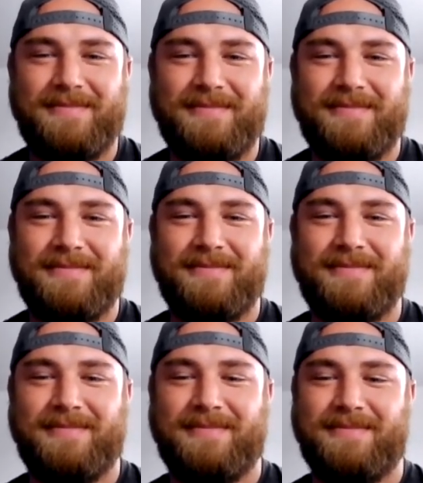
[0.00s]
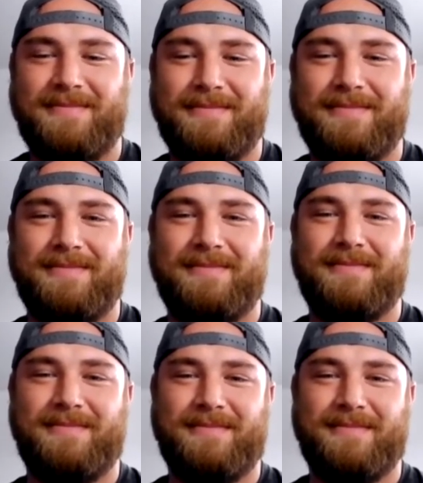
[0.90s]

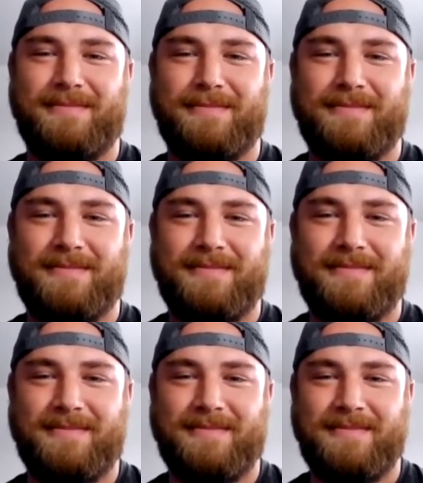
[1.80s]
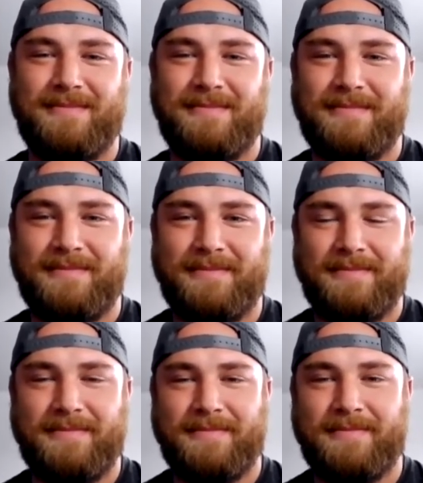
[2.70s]

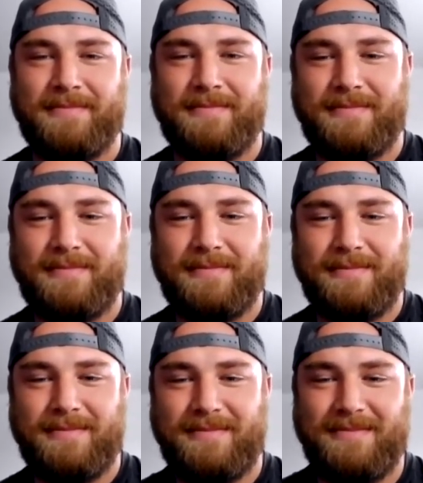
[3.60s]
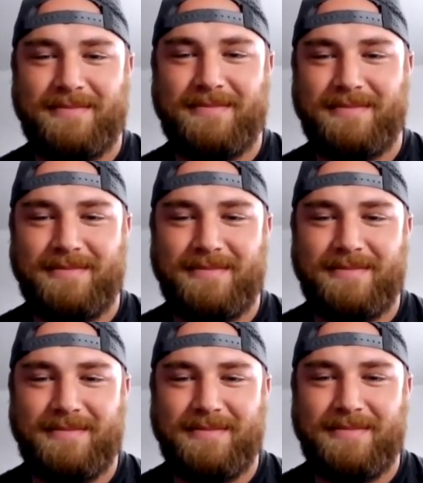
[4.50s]

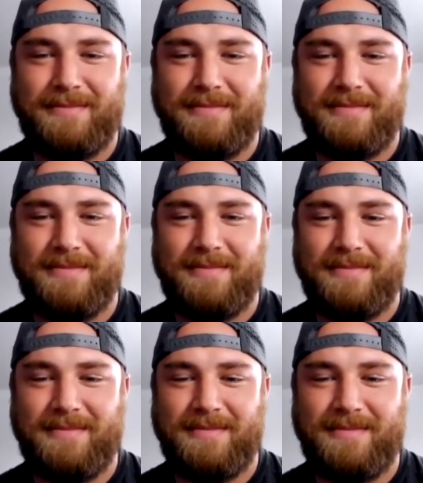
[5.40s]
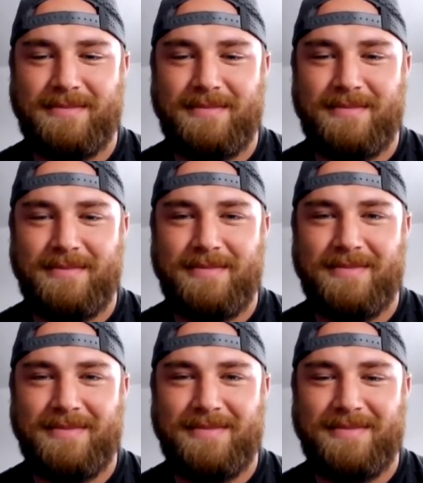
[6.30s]

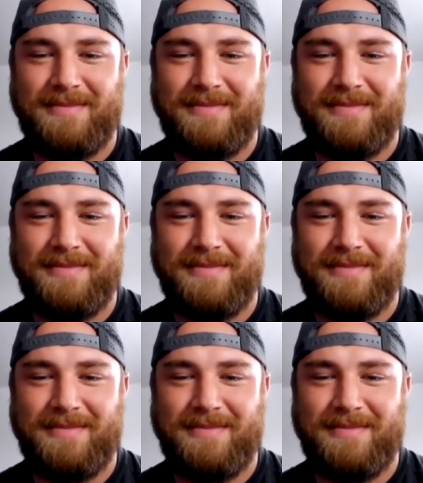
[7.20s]
(not speaking)